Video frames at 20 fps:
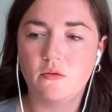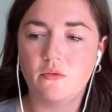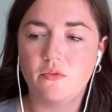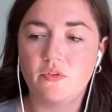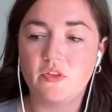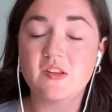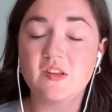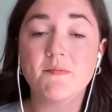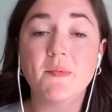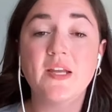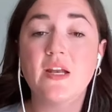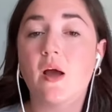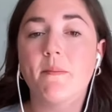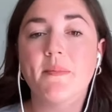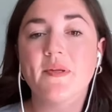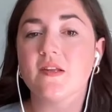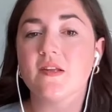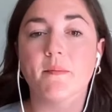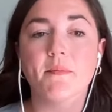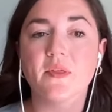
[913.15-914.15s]
this may not be
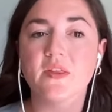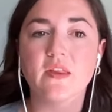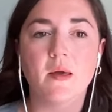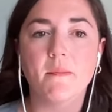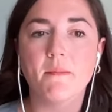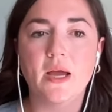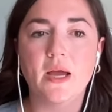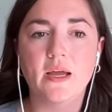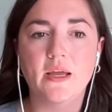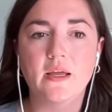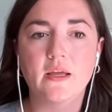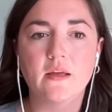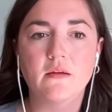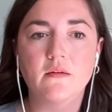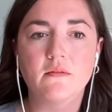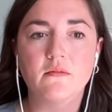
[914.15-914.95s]
something that my